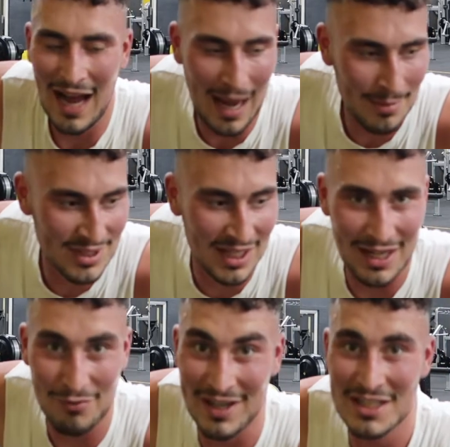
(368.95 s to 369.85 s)

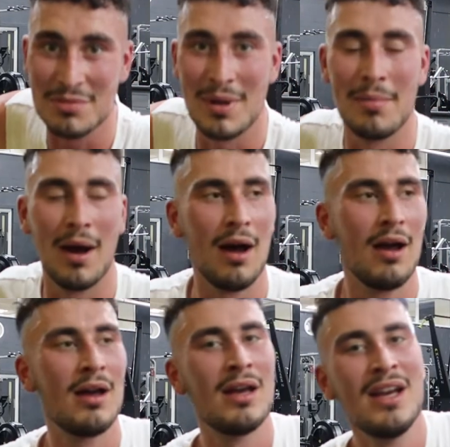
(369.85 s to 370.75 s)
Absolutely rinsed me,
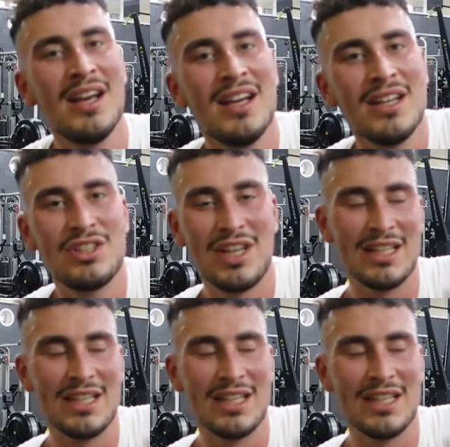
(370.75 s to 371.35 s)
but